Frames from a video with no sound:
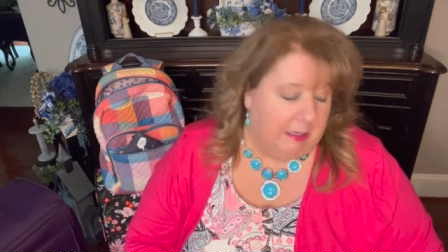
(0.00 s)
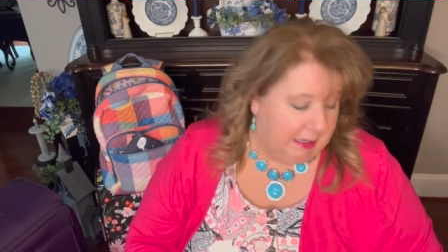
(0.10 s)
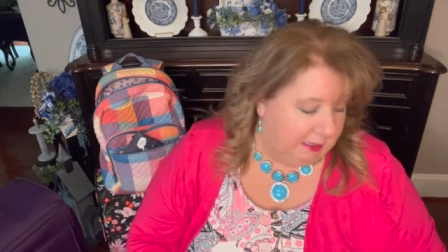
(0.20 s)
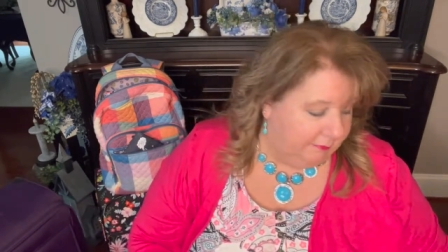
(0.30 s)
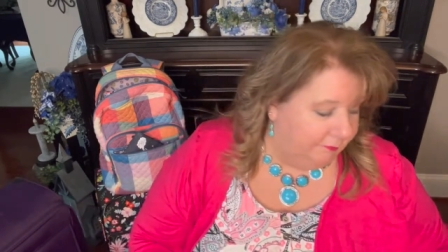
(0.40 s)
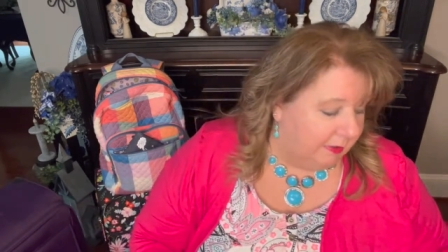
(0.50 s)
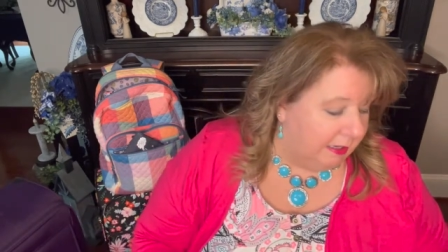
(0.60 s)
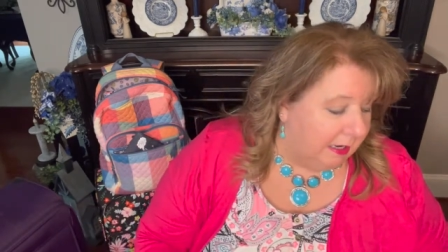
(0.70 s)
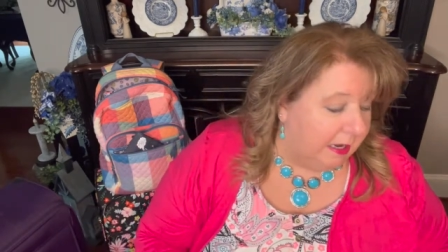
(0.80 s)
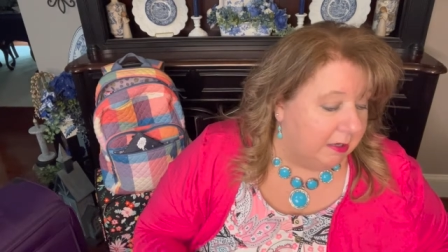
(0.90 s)
And
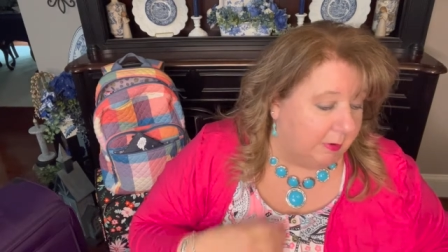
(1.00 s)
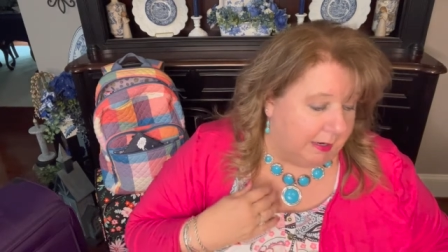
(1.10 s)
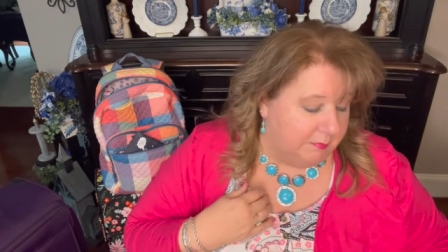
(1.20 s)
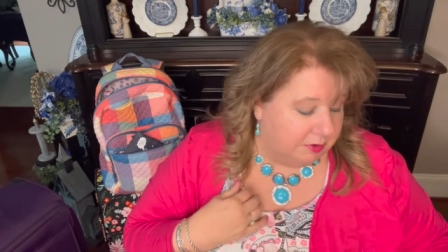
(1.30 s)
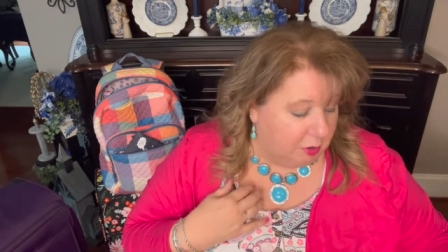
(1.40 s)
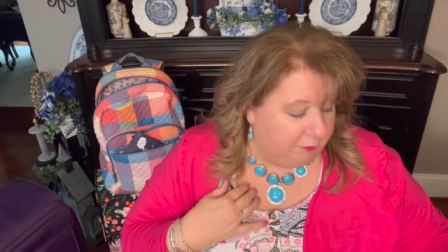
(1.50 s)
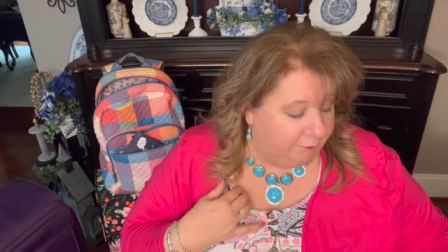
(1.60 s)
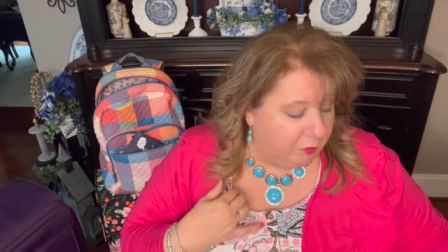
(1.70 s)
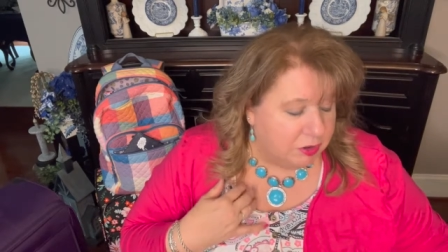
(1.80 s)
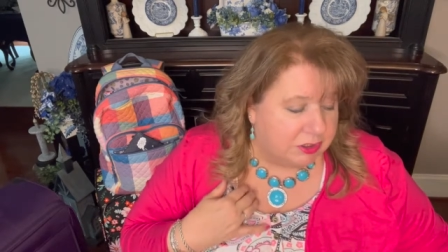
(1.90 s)
anyway, so the
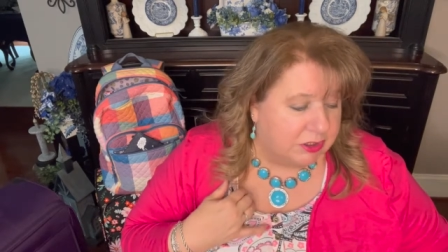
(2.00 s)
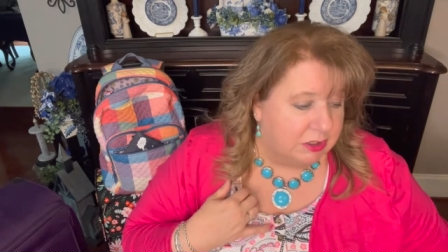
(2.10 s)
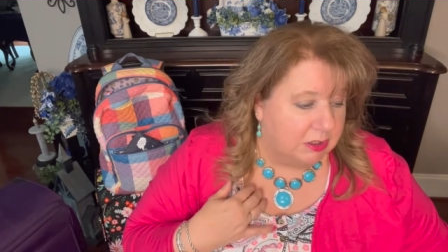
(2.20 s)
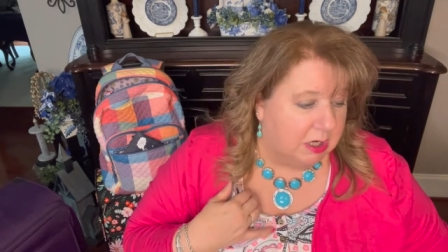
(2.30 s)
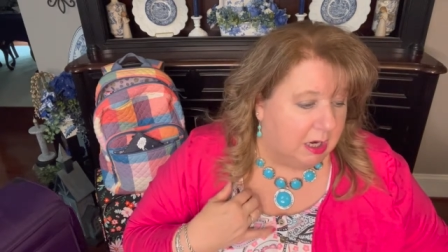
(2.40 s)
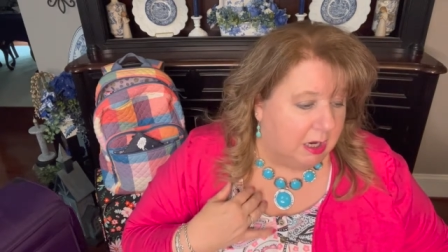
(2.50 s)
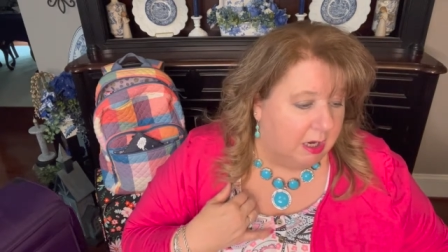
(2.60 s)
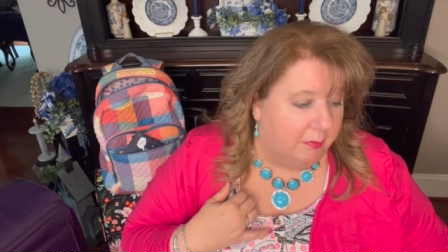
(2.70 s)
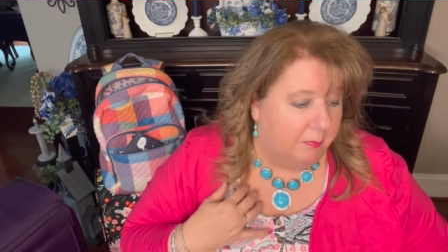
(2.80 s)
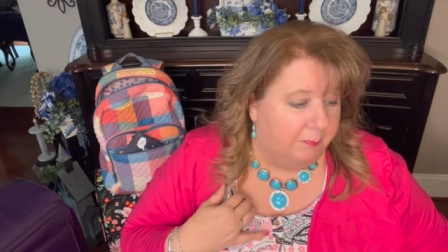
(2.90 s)
first
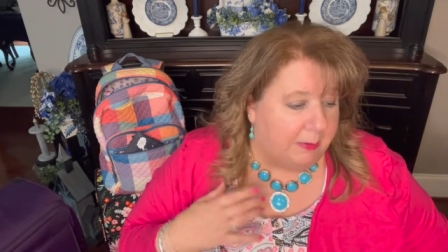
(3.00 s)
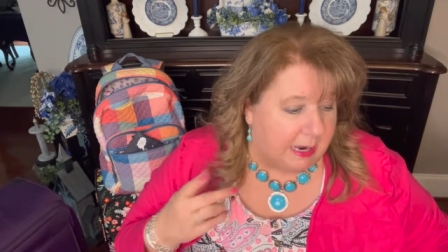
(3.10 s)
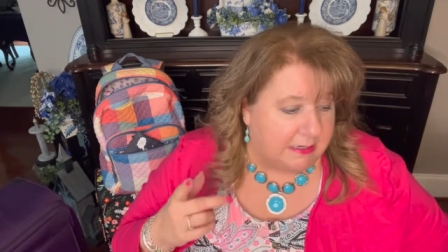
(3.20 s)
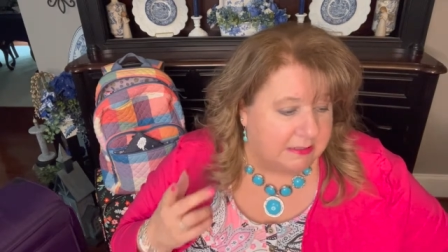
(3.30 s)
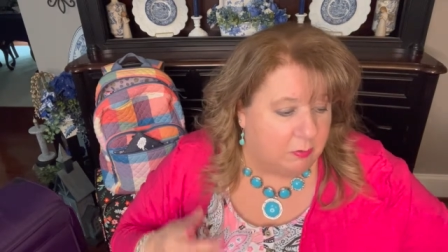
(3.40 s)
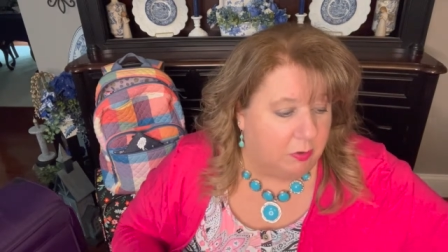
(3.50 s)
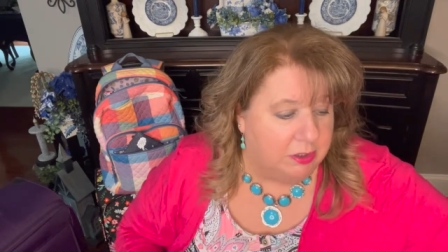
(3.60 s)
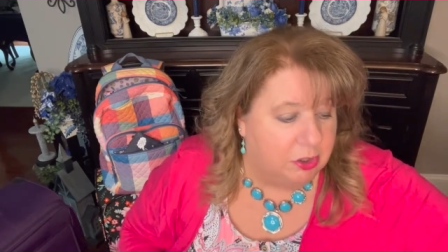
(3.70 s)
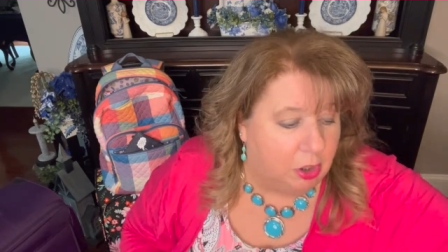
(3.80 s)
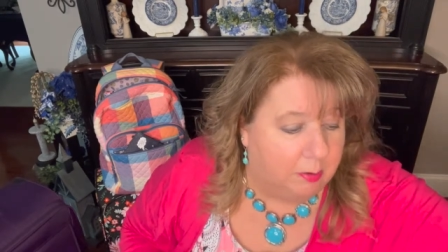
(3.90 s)
uh, bags I
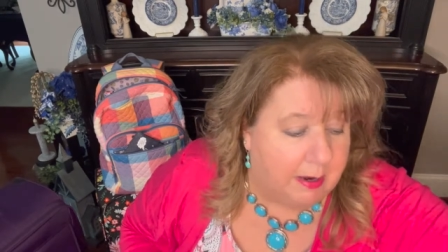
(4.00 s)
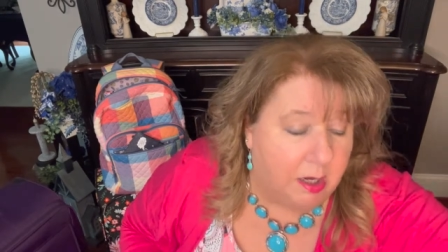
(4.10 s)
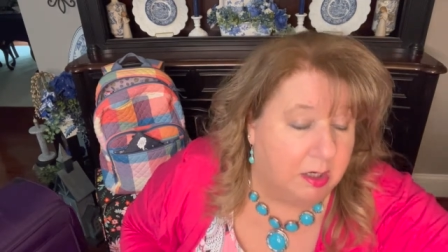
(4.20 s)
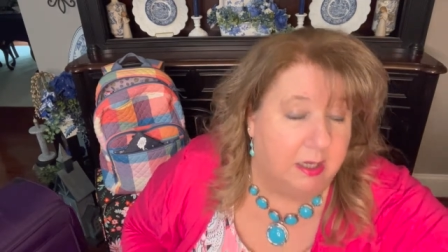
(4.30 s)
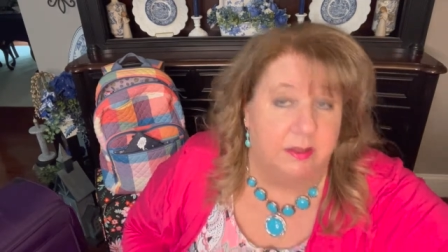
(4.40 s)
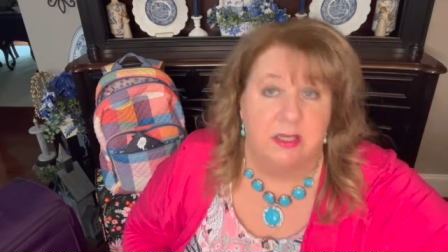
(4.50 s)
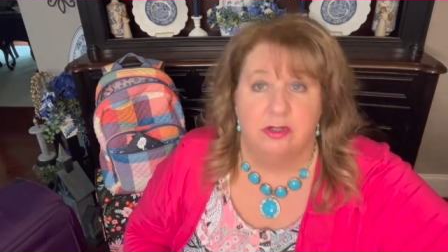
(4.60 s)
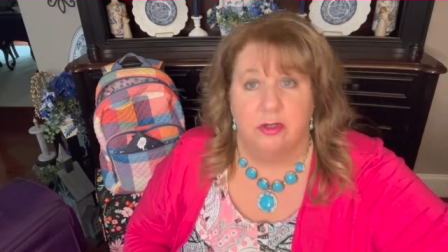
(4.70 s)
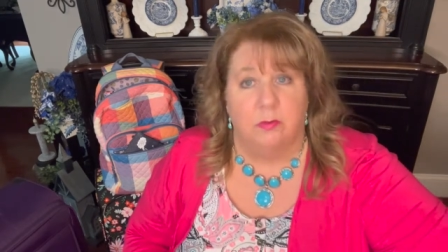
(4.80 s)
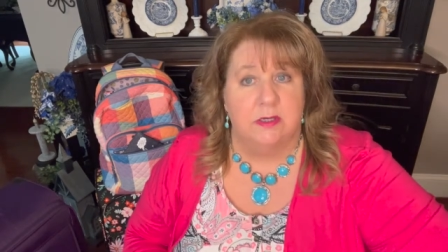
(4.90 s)
want to talk about, and
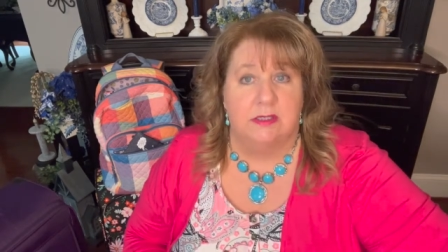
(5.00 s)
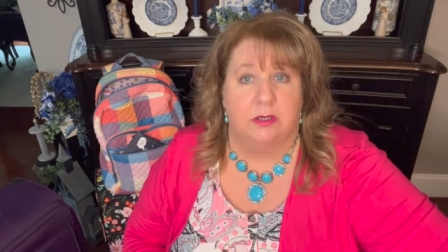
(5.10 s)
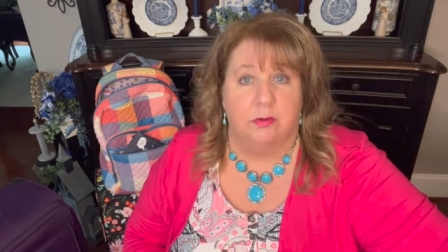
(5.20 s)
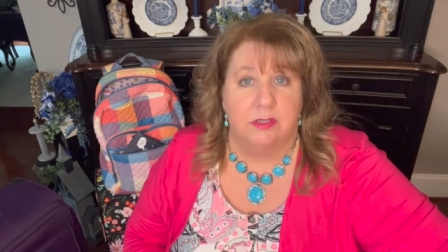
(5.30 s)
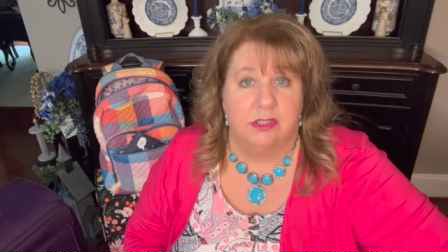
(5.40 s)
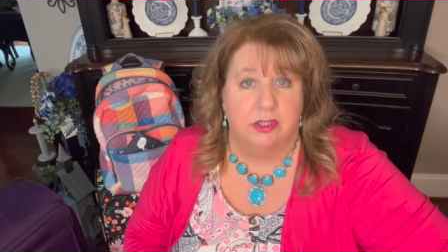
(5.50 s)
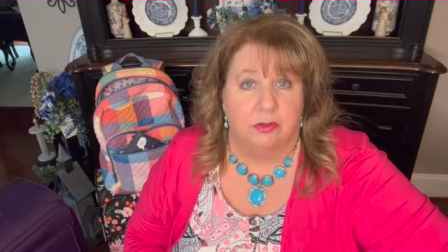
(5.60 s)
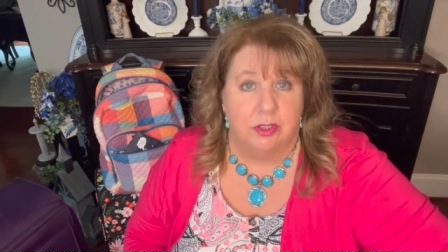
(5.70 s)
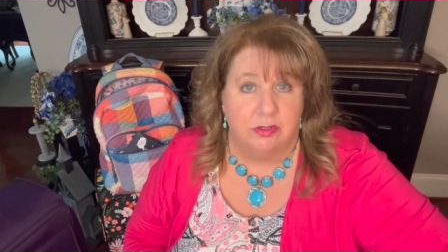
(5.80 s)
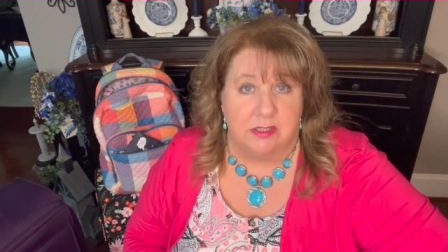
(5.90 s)
these are the ones that Chris
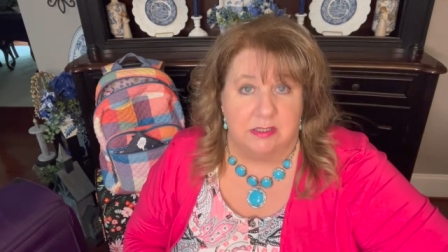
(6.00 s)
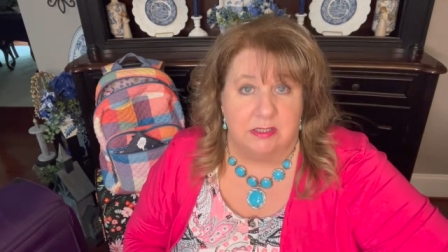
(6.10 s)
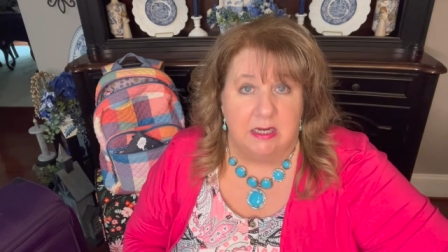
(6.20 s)
still uses.